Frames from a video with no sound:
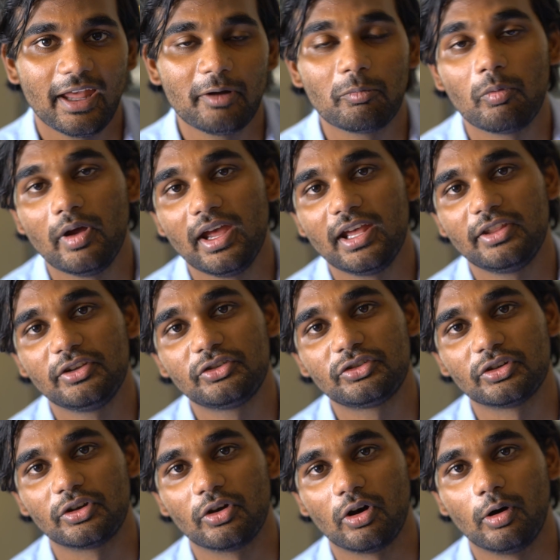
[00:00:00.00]
and where they
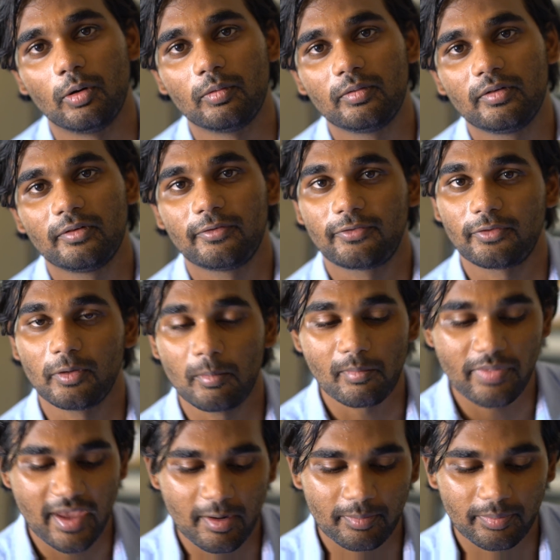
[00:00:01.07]
should go
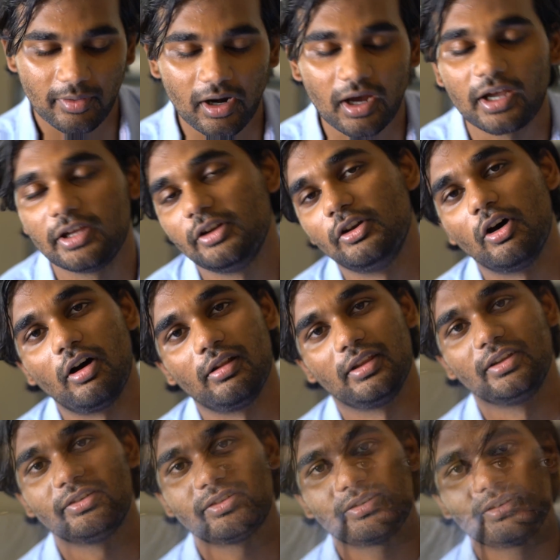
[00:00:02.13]
from their prior
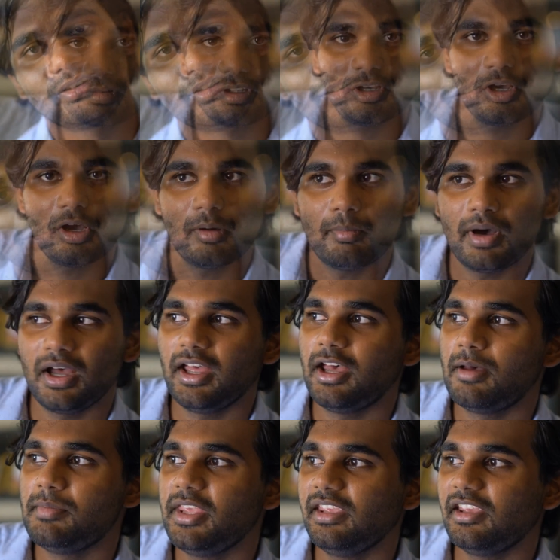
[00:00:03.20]
knowledge.
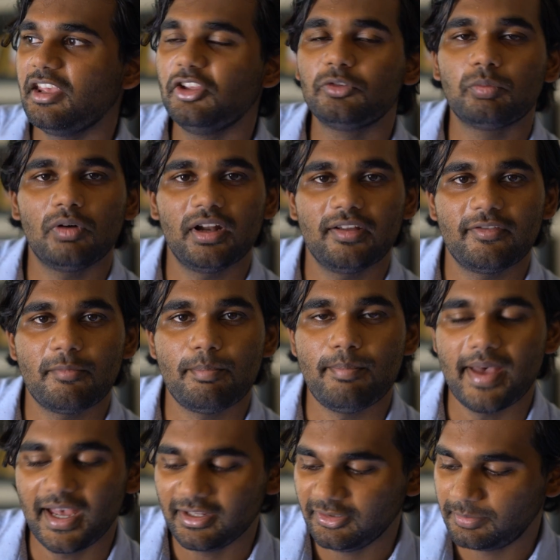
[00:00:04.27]
Miami is one of the
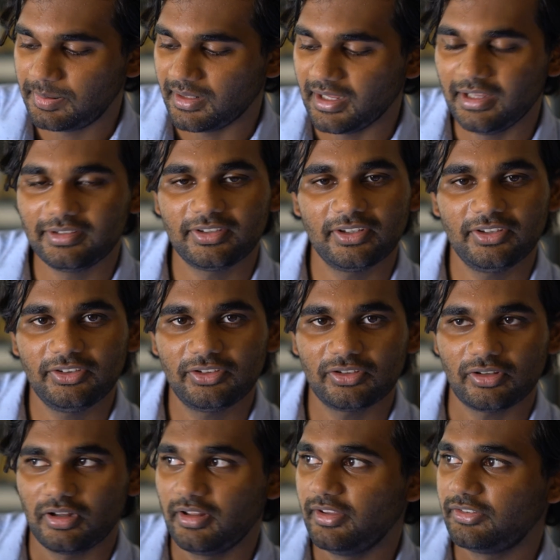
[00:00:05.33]
best places
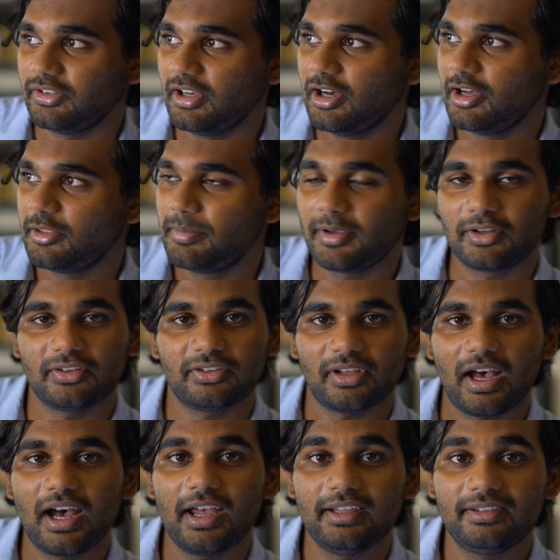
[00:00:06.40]
on this earth because
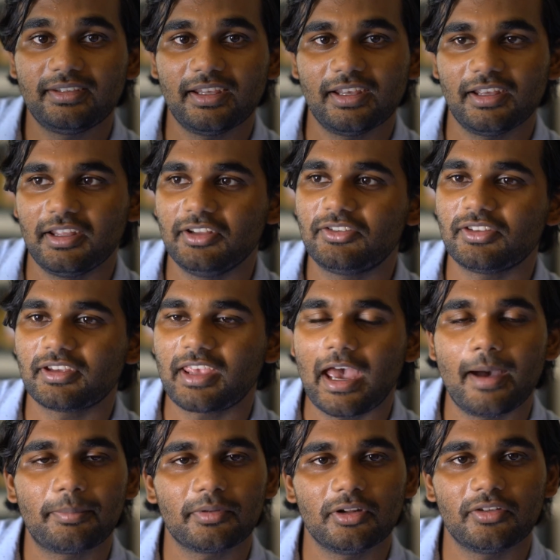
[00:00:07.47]
I say it's the
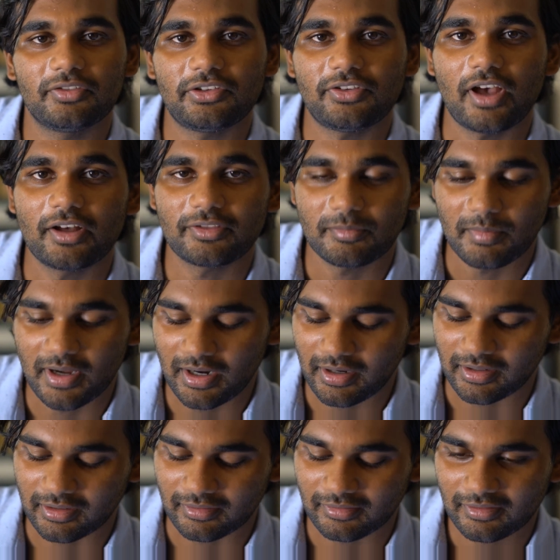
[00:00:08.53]
capital of South
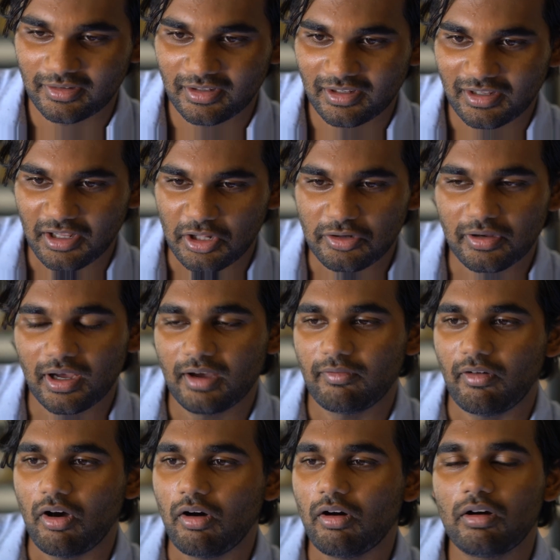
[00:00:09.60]
America. And you
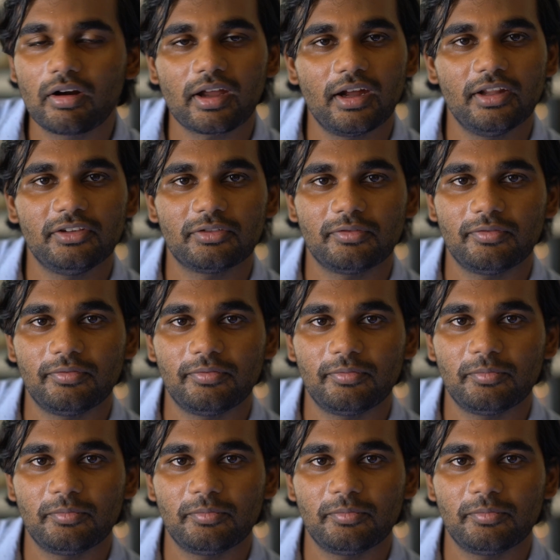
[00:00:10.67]
have all kinds of